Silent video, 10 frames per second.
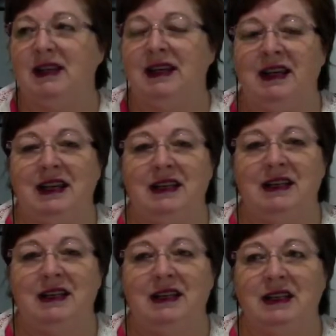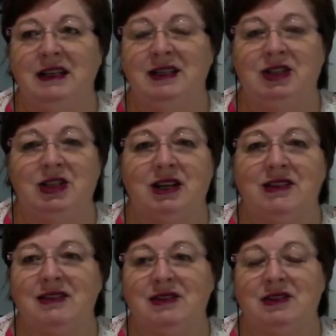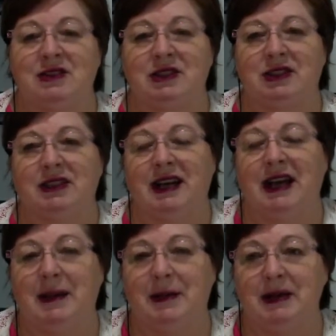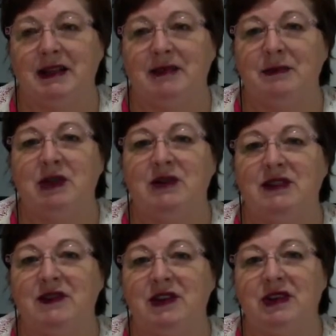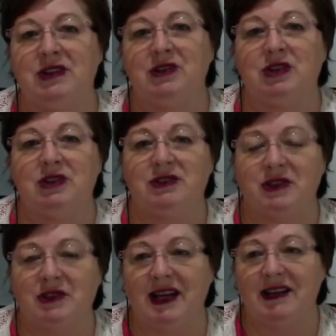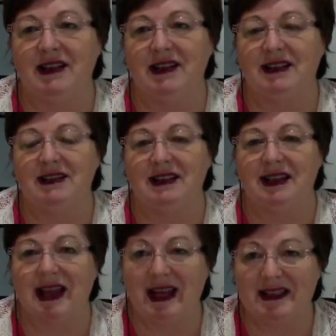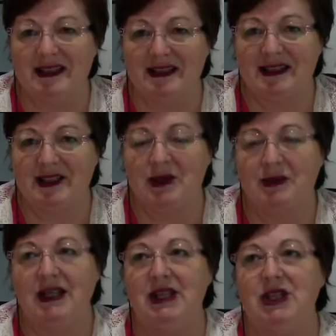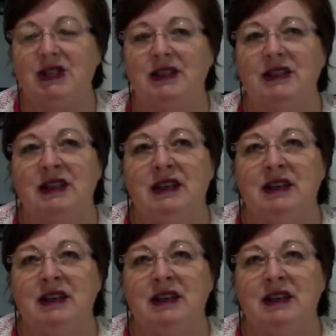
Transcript: And it's just not going to happen, because if you introduce grounding into that situation,